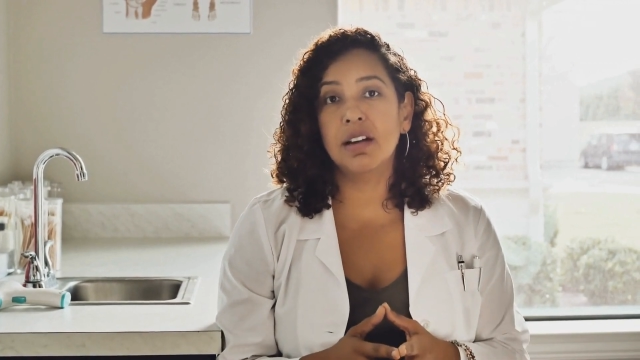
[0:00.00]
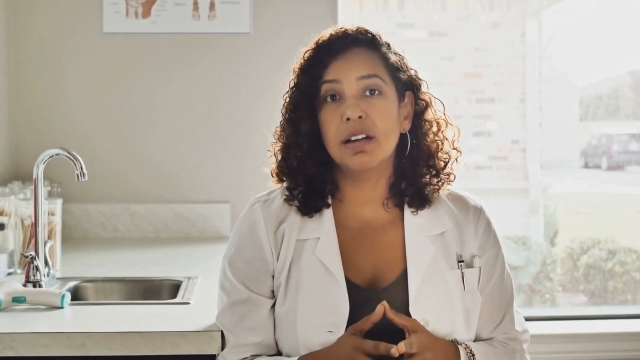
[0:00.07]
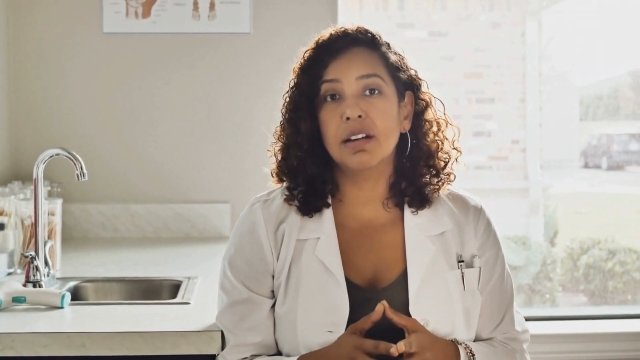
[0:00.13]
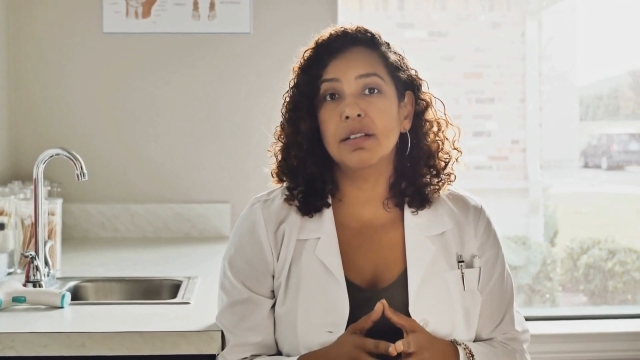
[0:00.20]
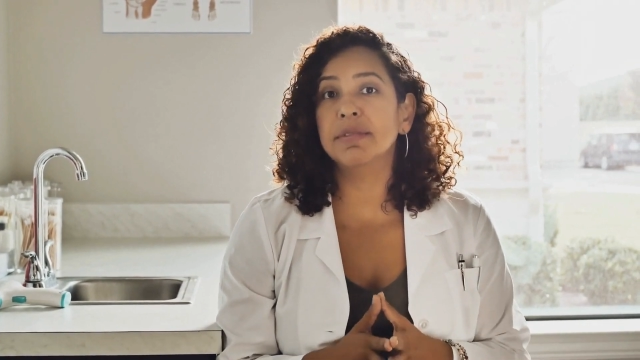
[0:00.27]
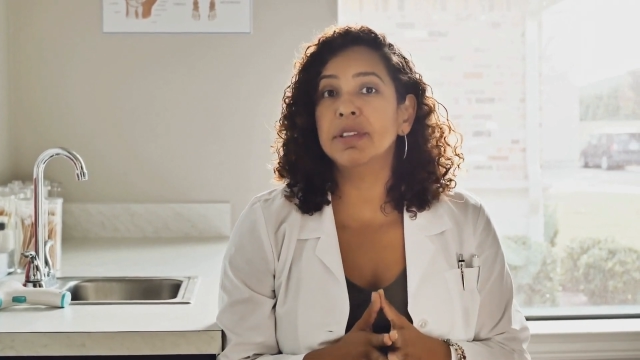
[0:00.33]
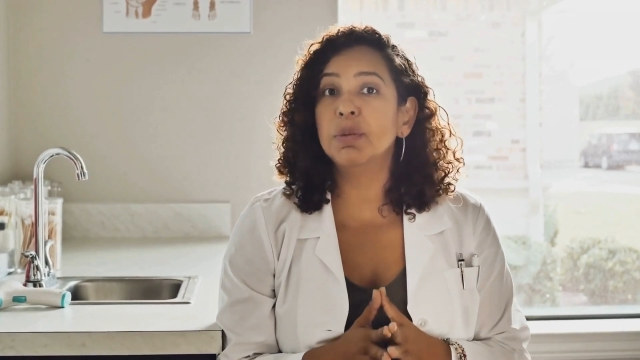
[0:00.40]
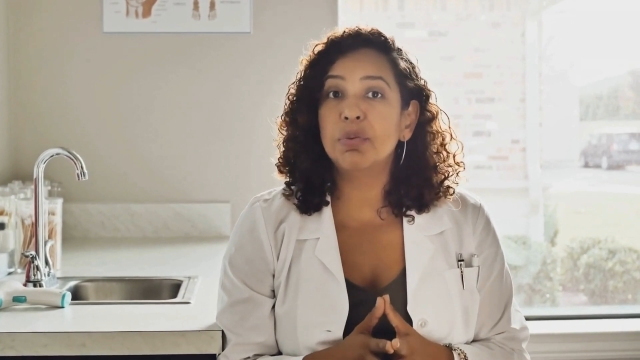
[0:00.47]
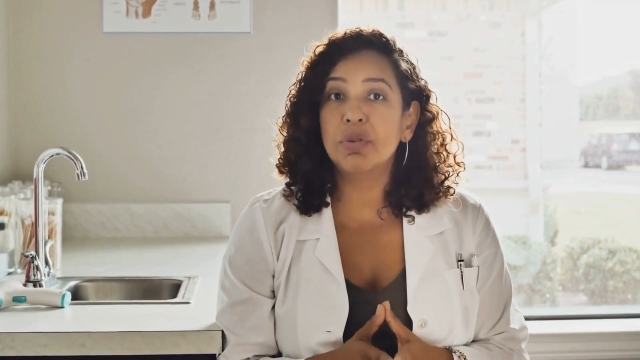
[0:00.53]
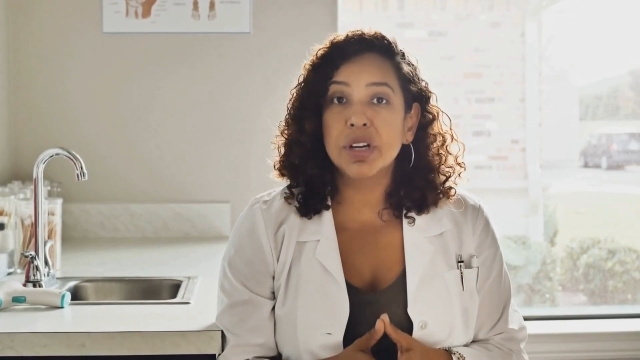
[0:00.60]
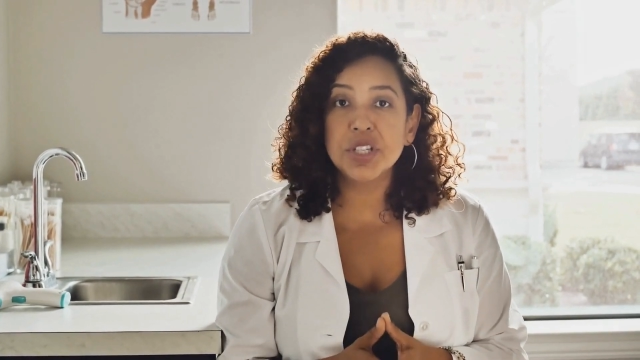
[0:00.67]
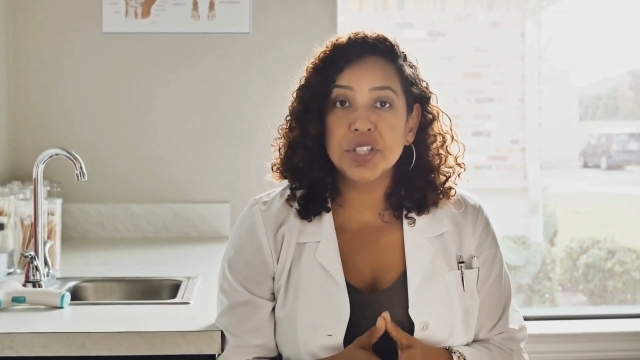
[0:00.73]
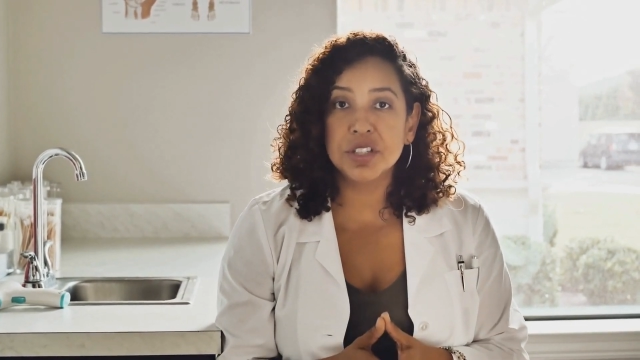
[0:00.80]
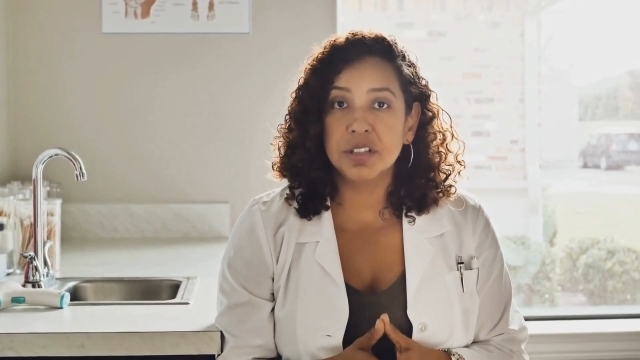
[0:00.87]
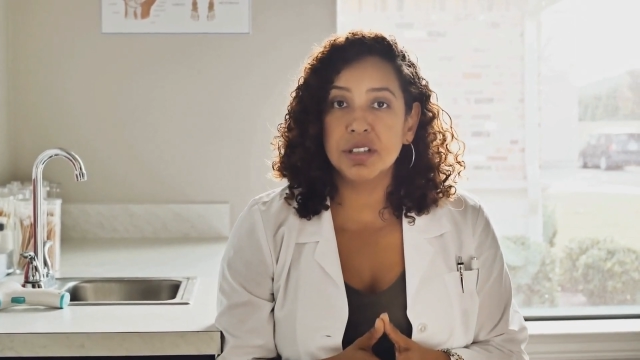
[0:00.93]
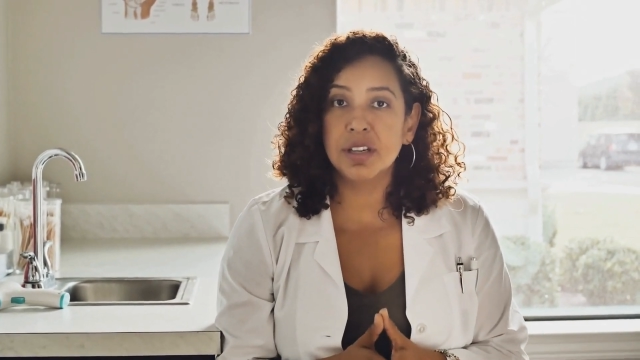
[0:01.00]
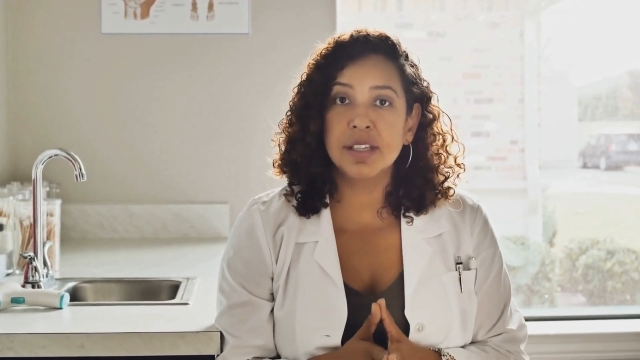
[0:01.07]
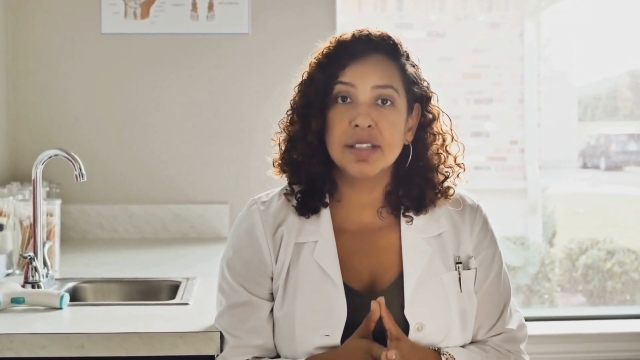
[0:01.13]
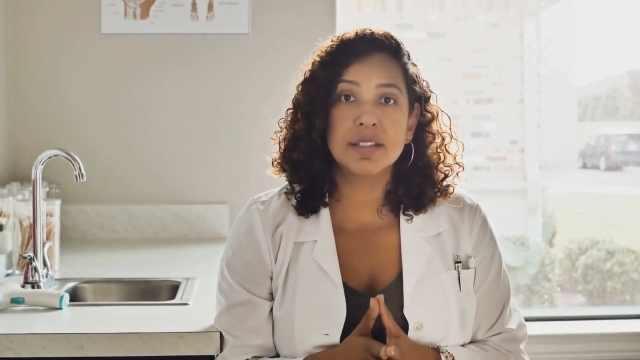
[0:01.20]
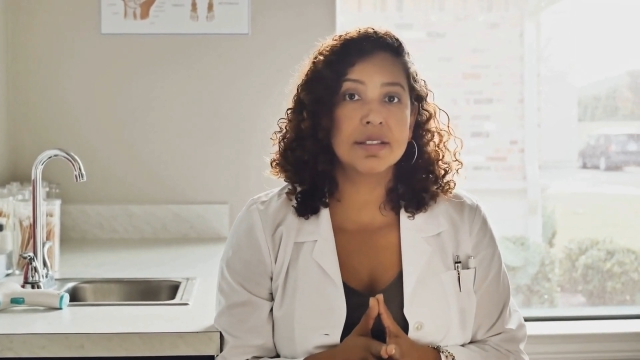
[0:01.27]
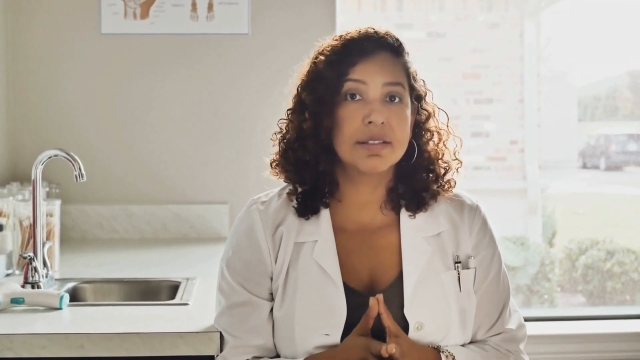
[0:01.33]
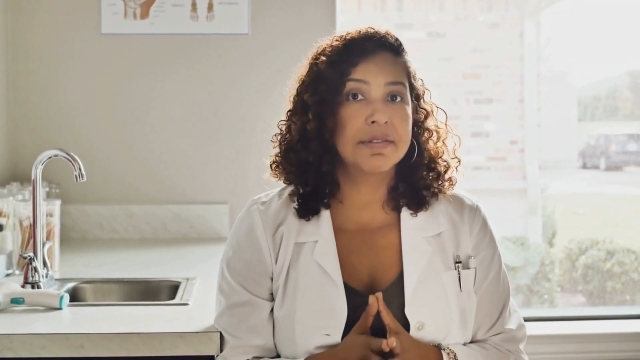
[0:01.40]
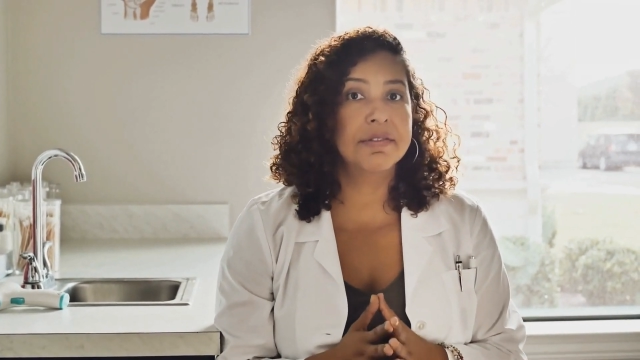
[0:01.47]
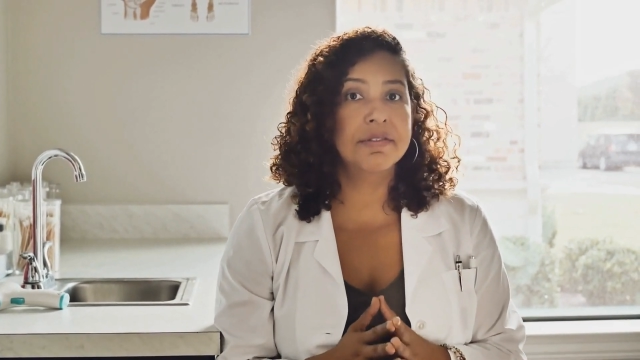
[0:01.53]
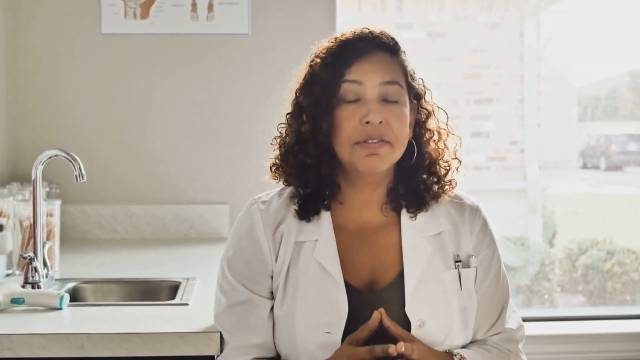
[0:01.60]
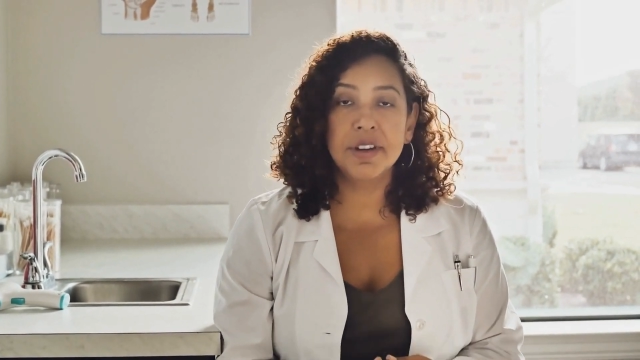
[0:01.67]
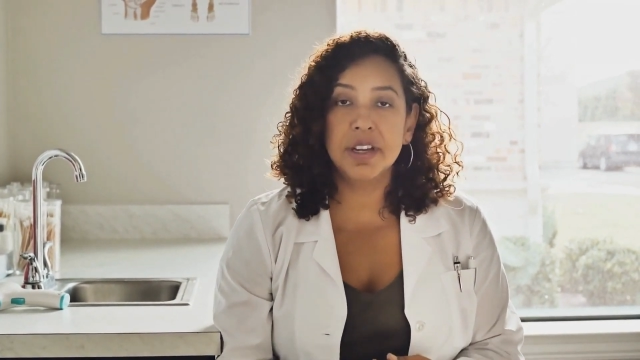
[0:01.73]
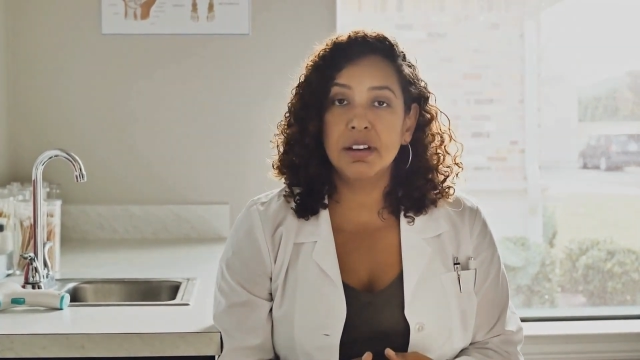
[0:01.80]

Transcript: diet could have advantages like